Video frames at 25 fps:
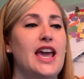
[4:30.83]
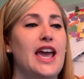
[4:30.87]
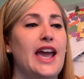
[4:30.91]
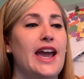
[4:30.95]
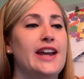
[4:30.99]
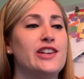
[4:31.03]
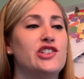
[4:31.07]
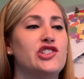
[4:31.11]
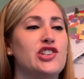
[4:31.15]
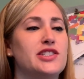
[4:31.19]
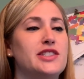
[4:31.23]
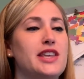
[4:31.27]

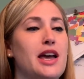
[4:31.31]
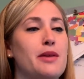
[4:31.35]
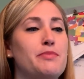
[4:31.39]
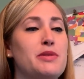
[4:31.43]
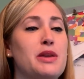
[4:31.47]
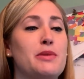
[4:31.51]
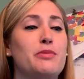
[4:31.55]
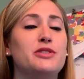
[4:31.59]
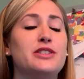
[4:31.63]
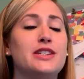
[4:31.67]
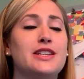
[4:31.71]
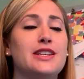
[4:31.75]
It's just that
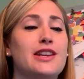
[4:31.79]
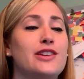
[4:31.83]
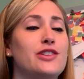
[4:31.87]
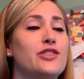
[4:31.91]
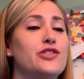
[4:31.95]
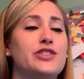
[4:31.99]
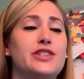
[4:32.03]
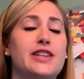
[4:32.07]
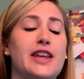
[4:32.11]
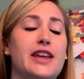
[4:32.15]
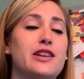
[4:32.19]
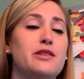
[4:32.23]
people didn't
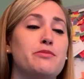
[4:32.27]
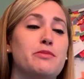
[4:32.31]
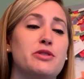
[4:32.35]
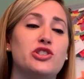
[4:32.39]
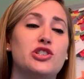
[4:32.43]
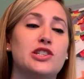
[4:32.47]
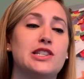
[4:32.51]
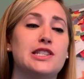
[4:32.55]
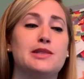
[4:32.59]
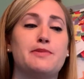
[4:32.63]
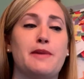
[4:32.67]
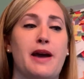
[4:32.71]
understand
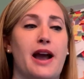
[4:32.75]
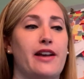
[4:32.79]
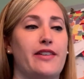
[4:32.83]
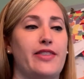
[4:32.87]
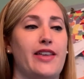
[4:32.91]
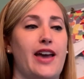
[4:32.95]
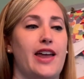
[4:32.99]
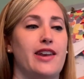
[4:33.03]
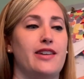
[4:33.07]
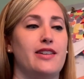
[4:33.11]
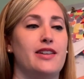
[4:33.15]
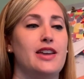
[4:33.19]
emissions back
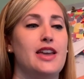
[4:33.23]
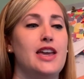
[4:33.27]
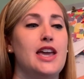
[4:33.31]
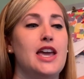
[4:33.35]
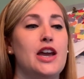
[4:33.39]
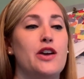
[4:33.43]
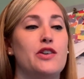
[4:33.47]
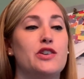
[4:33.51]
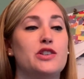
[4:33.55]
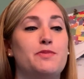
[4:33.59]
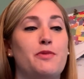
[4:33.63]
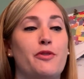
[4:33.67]
then.
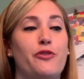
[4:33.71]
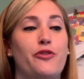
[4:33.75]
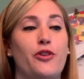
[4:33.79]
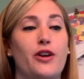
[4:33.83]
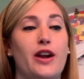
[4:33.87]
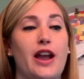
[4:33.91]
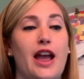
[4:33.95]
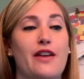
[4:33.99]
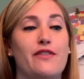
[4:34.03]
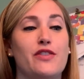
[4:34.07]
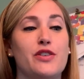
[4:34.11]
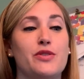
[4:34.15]
It was before
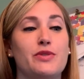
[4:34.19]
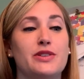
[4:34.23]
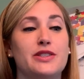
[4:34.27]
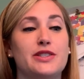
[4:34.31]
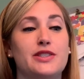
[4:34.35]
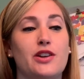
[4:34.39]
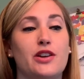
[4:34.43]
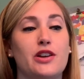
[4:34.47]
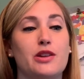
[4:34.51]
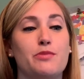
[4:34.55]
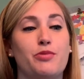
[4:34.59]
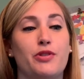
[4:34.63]
everyone
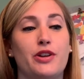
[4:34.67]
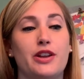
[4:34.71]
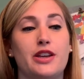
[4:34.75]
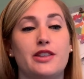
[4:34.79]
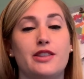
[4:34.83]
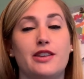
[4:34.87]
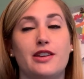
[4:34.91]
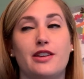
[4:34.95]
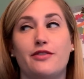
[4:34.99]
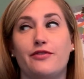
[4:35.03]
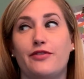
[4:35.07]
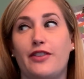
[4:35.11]
started putting
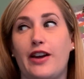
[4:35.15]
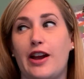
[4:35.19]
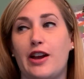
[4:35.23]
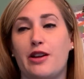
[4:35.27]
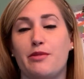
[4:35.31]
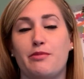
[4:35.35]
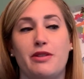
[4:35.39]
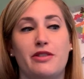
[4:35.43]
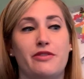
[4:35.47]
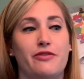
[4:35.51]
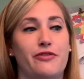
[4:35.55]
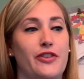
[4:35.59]
the
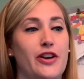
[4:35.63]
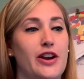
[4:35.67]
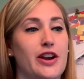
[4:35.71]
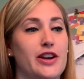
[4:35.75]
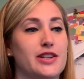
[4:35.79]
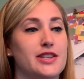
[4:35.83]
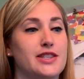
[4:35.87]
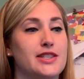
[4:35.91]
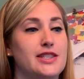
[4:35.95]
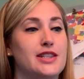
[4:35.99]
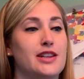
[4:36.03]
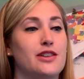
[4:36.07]
environment
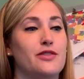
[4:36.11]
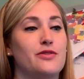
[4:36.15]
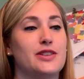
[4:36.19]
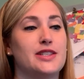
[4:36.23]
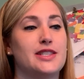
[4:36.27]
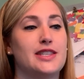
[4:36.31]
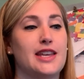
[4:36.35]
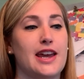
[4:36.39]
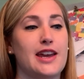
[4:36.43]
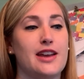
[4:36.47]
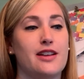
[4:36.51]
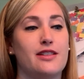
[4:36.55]
first.
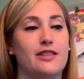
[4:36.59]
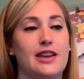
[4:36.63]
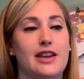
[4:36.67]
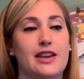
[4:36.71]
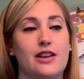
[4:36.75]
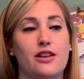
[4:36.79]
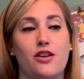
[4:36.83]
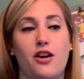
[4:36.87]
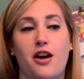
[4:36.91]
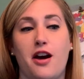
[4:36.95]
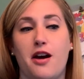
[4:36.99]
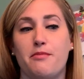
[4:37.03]

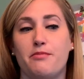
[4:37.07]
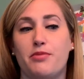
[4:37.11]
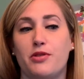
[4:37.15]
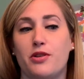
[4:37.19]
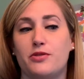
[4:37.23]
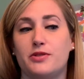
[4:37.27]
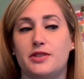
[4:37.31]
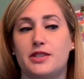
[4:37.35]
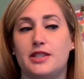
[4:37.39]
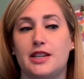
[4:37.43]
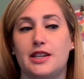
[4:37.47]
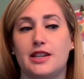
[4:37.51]
Recycling,
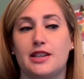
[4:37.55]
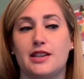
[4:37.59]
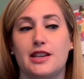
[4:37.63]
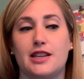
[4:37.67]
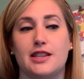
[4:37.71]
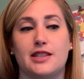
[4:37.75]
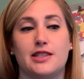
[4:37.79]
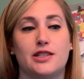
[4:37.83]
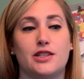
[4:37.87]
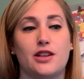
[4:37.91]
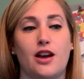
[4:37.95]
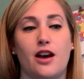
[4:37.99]
composting,
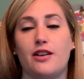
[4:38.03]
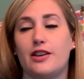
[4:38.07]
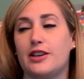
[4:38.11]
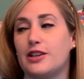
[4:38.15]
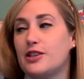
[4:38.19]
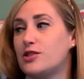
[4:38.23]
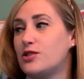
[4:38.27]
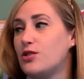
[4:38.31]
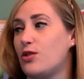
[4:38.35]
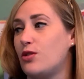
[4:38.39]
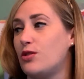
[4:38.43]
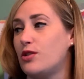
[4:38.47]
installing
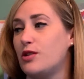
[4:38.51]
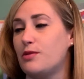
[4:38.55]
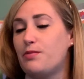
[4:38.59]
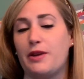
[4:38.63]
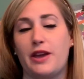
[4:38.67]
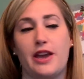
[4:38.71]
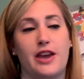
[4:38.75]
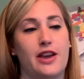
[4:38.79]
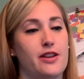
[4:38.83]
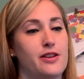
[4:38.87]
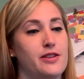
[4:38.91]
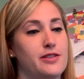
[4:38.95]
solar
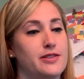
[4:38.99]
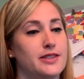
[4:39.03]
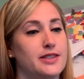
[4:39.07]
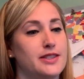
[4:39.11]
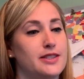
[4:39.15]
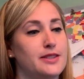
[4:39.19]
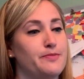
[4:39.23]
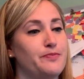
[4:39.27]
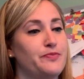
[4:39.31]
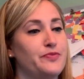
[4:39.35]
panels."